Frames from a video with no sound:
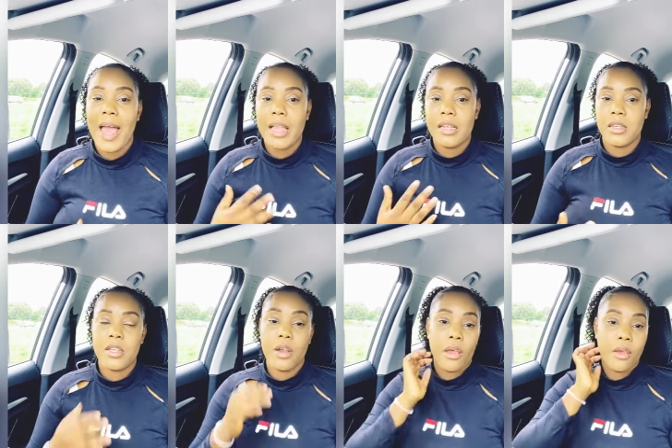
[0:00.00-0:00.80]
And
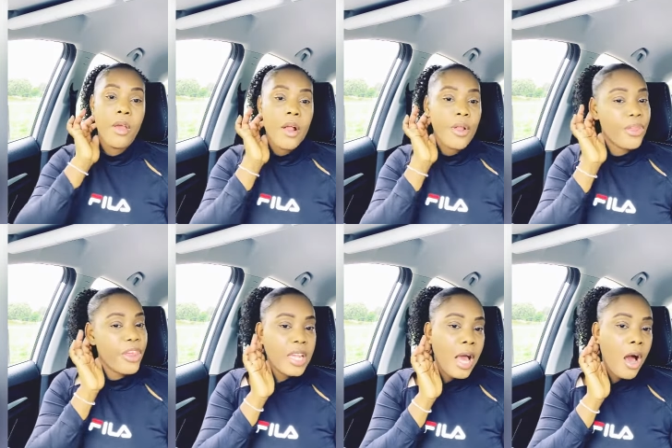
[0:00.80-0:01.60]
you know, the
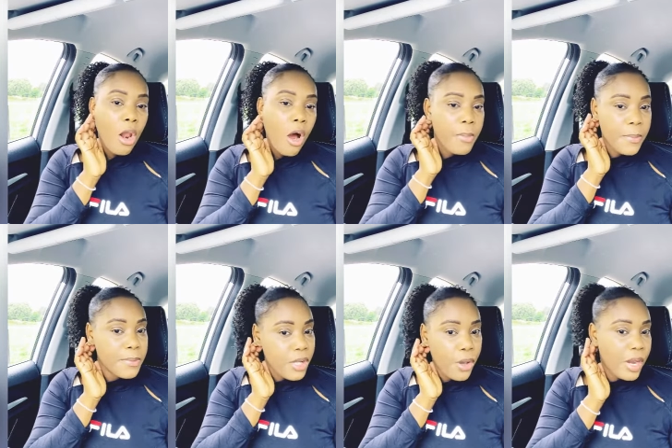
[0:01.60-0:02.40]
thing that a lot of
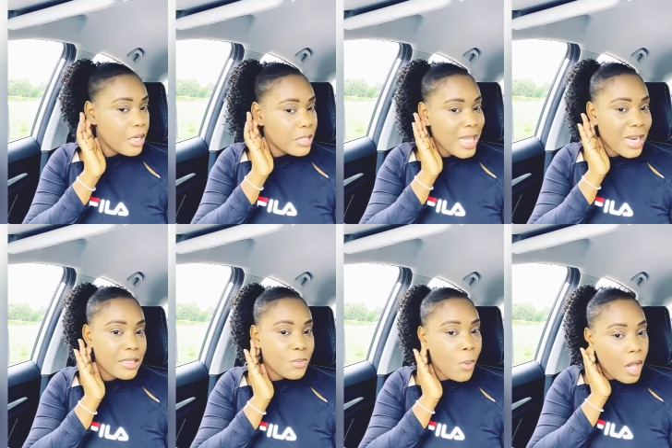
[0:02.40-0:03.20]
people don't understand
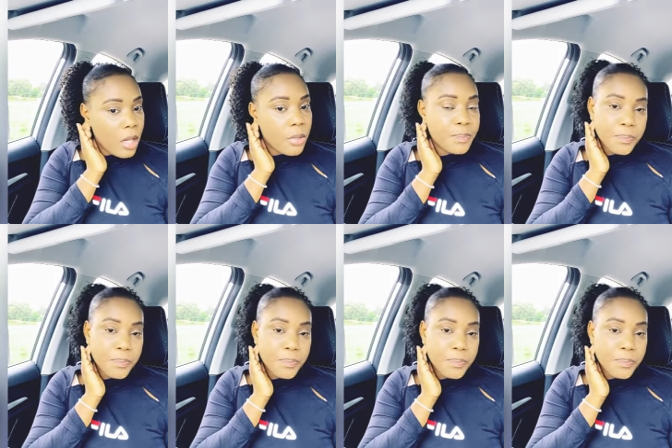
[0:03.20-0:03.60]
as well,